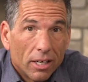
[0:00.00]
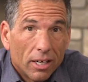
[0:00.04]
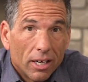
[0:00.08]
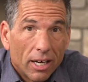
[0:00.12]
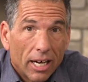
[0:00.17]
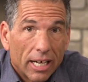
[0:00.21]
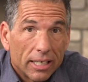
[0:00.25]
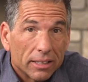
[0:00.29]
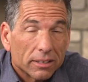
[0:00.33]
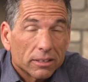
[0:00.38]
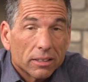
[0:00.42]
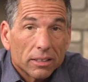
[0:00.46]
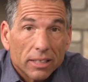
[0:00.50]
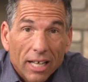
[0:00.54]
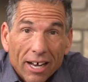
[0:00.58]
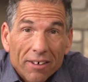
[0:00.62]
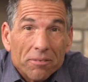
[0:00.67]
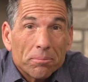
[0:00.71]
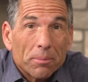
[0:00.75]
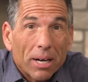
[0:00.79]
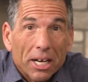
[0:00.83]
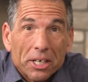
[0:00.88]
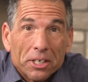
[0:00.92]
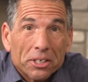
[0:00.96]
I just
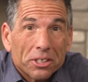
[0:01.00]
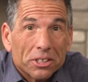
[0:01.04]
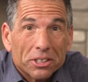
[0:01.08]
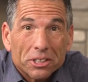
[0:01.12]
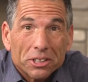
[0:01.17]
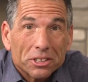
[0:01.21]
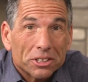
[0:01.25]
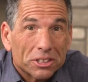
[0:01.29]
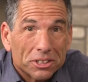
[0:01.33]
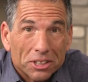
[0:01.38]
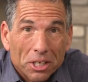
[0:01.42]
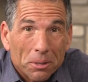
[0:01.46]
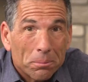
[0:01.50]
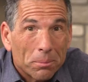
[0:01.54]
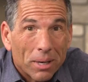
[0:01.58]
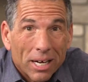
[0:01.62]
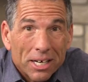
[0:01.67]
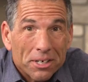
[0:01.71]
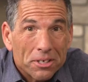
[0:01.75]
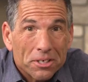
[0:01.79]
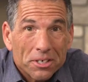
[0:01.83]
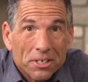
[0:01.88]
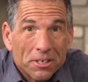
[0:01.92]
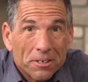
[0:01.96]
love my girls so
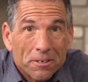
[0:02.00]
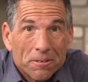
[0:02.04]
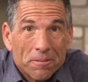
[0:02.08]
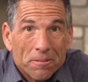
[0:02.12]
much.